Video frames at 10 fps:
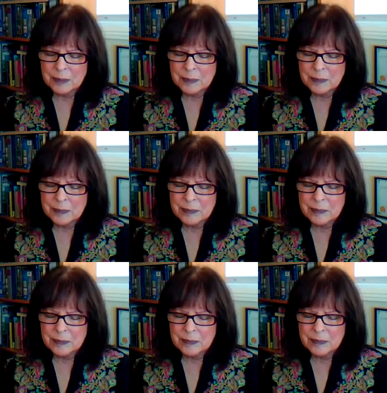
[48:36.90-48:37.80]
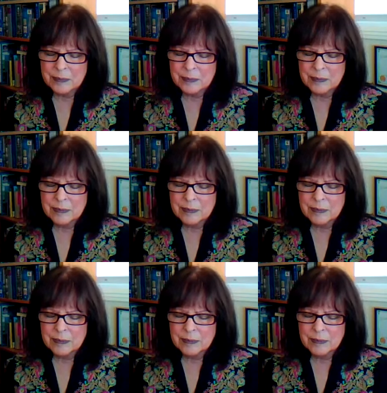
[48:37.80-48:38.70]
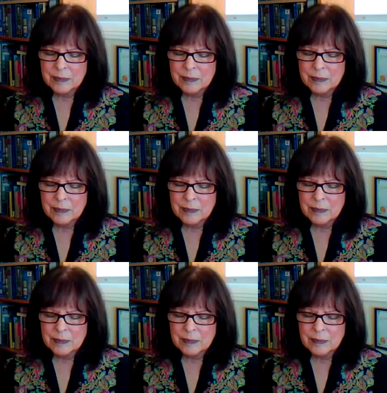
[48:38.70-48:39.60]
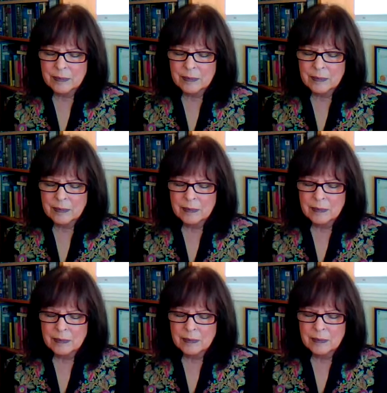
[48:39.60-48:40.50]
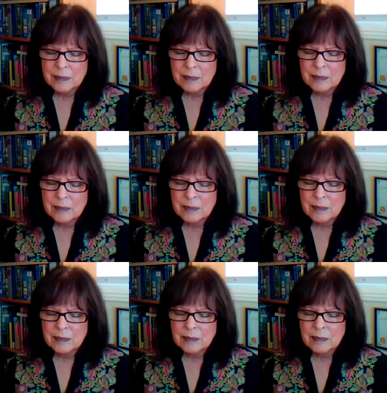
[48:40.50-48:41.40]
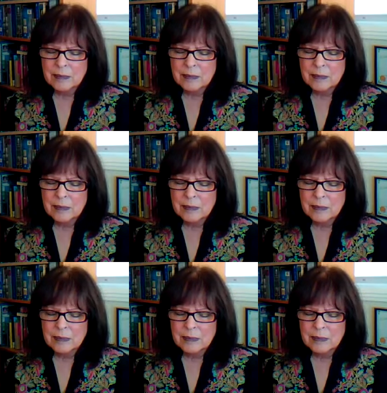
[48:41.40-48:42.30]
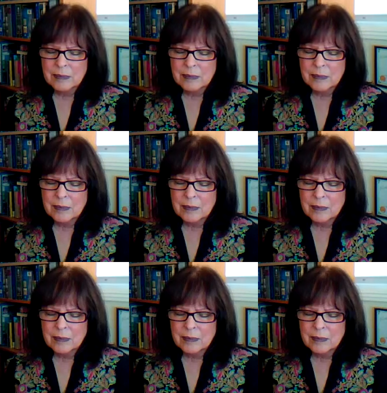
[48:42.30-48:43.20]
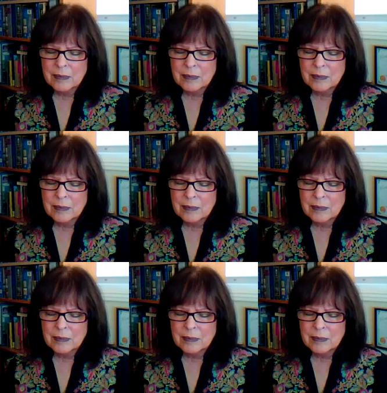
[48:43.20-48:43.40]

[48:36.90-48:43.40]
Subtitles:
Nobody speaks.